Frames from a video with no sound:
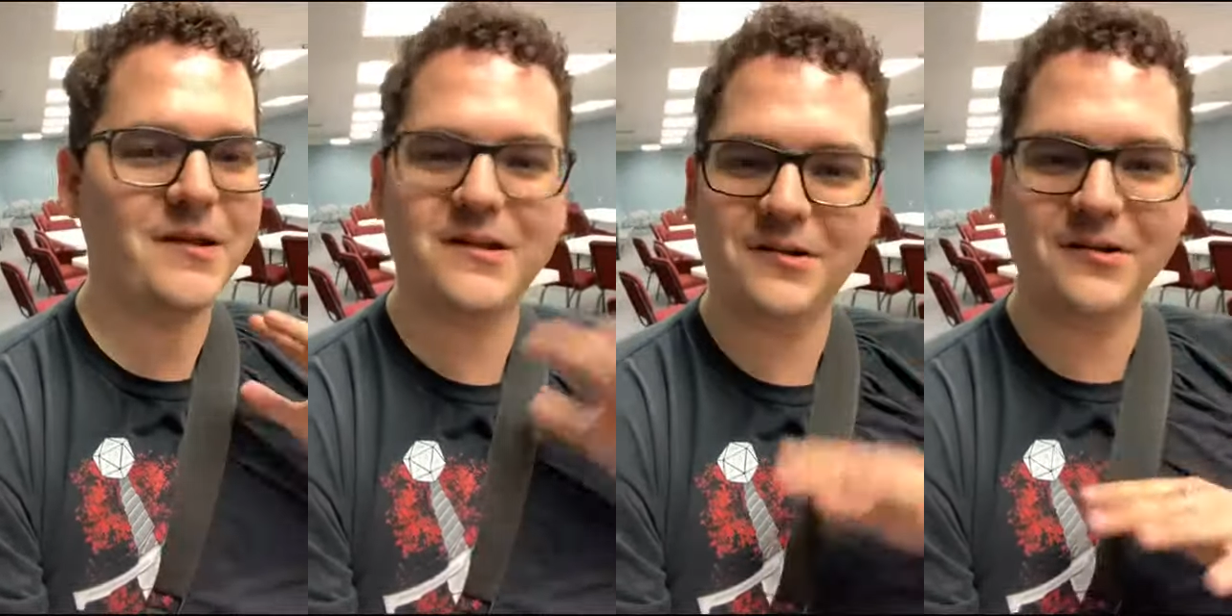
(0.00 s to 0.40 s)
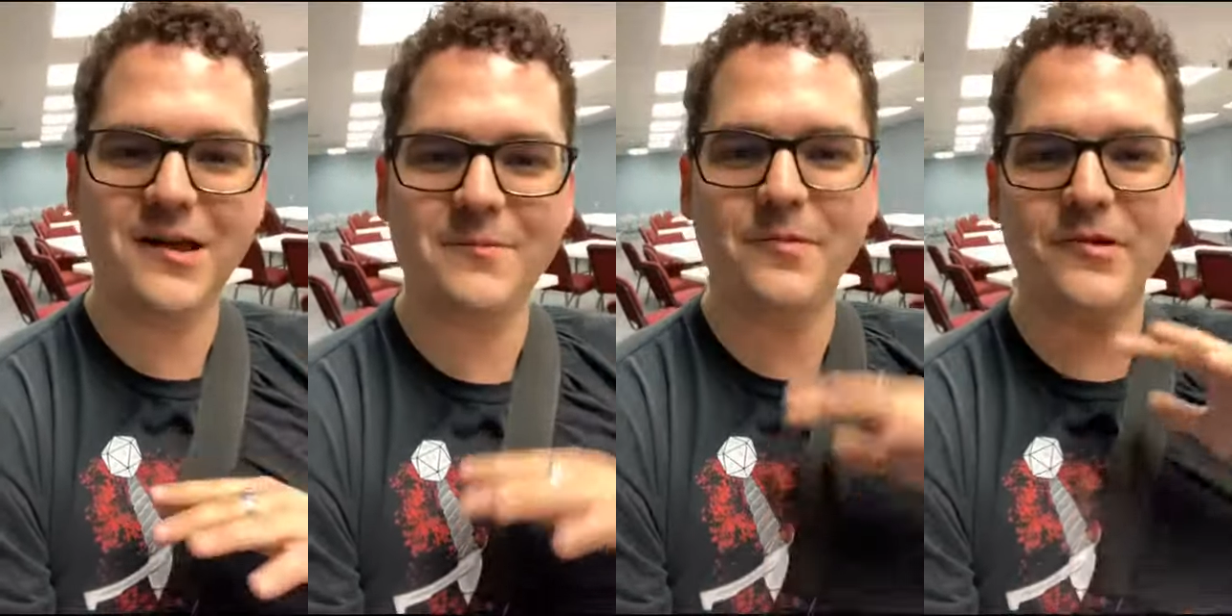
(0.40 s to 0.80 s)
clear it
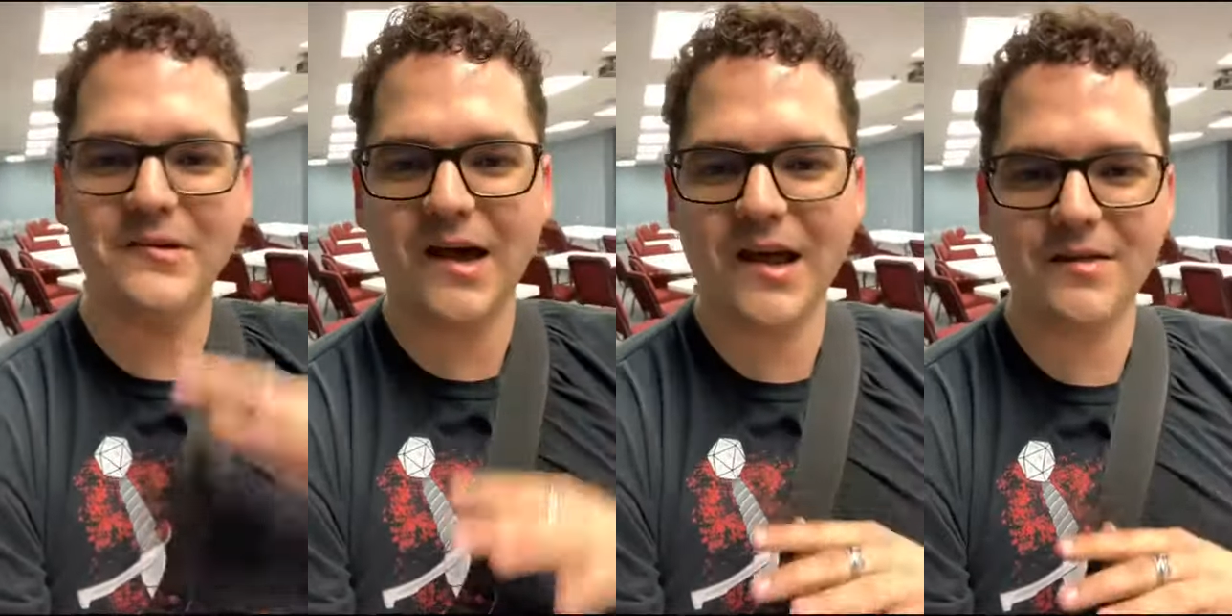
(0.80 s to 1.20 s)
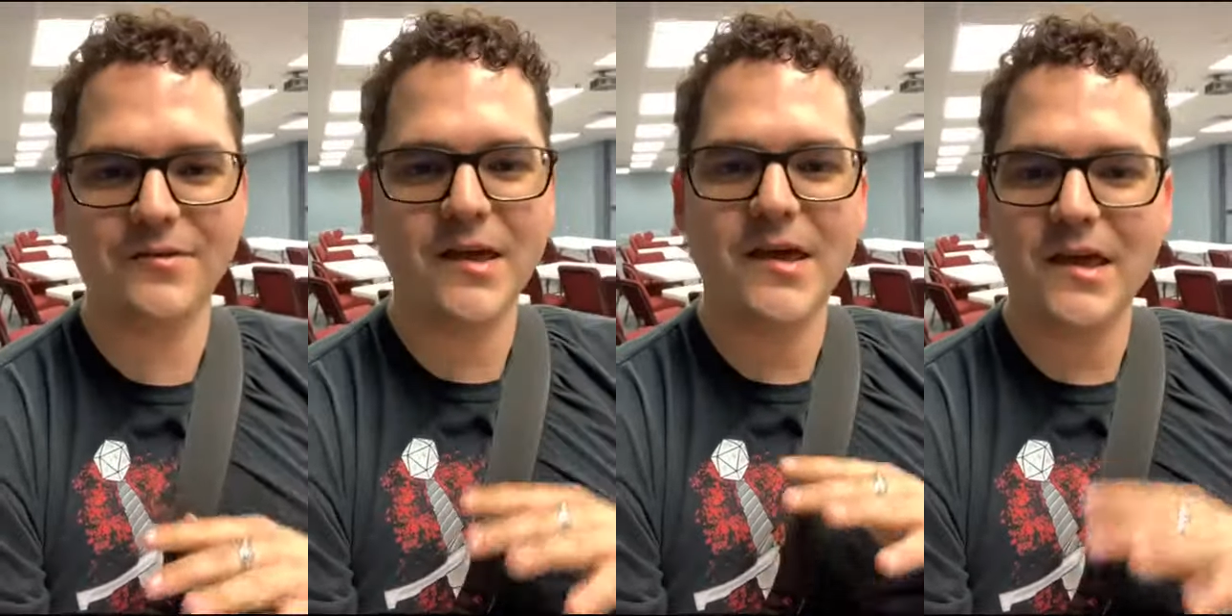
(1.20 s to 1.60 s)
up and we dive
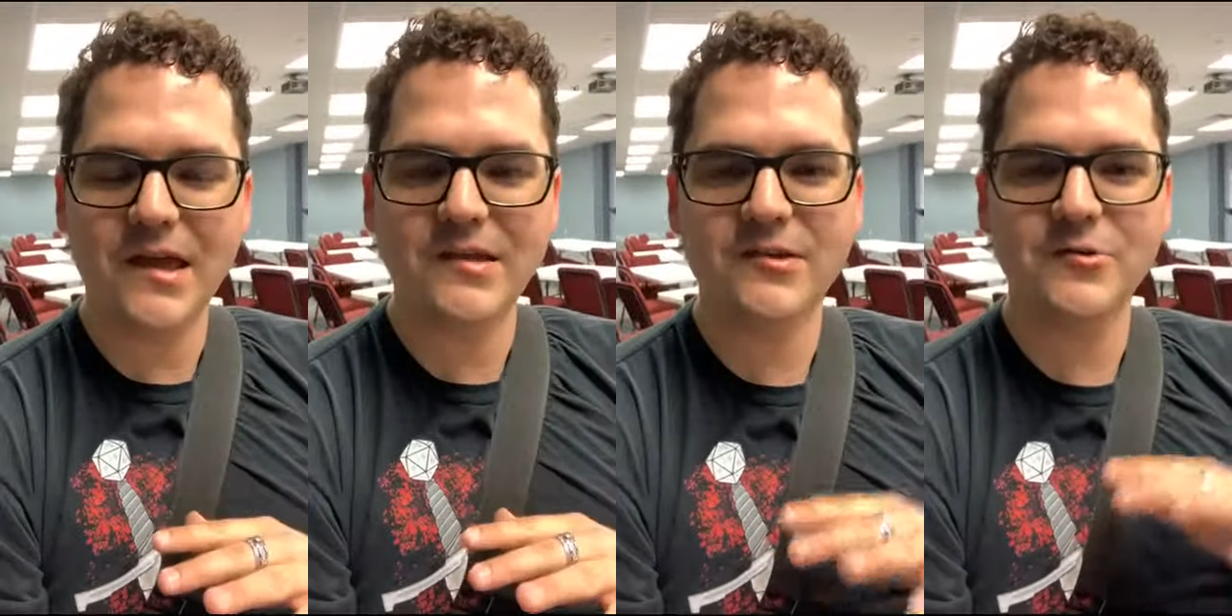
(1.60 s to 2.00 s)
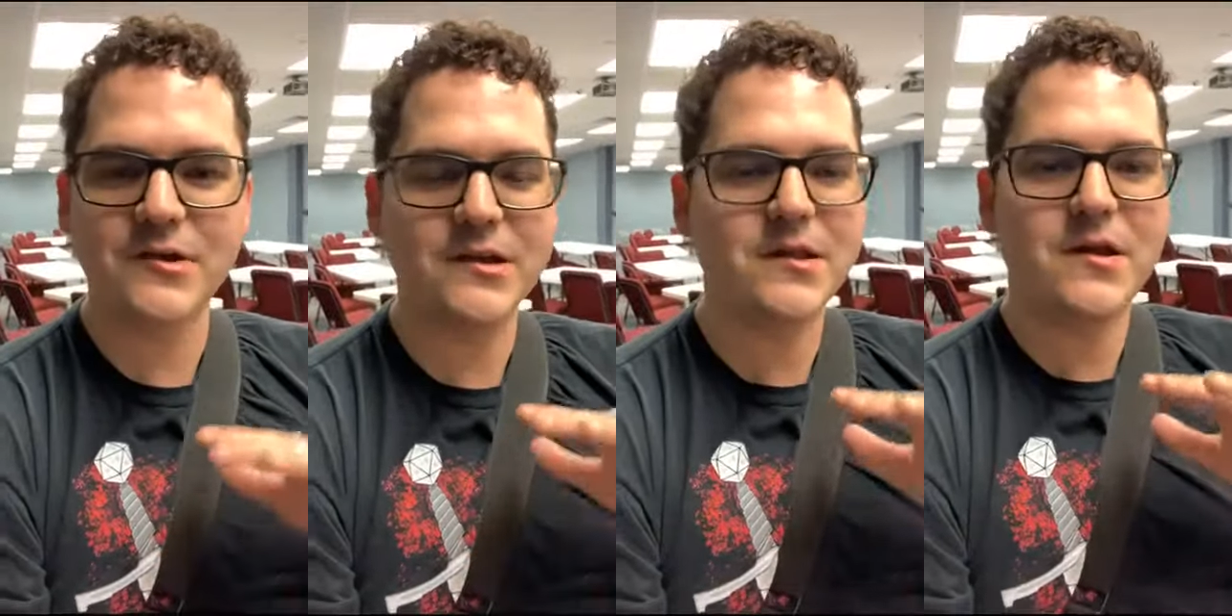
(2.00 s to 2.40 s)
into
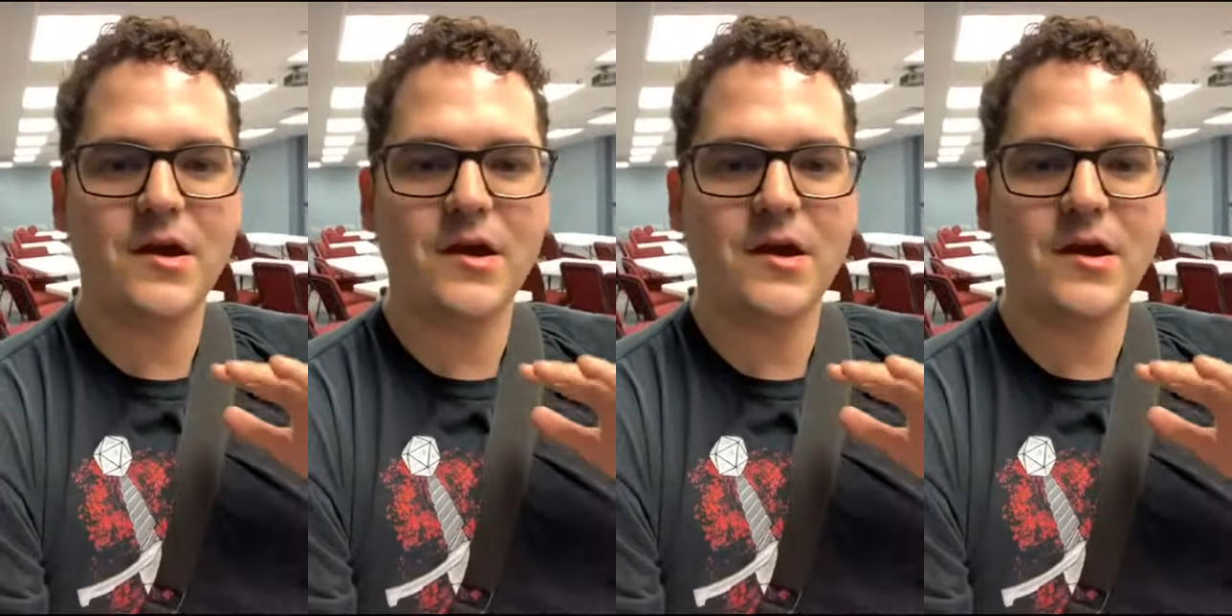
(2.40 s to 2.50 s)
it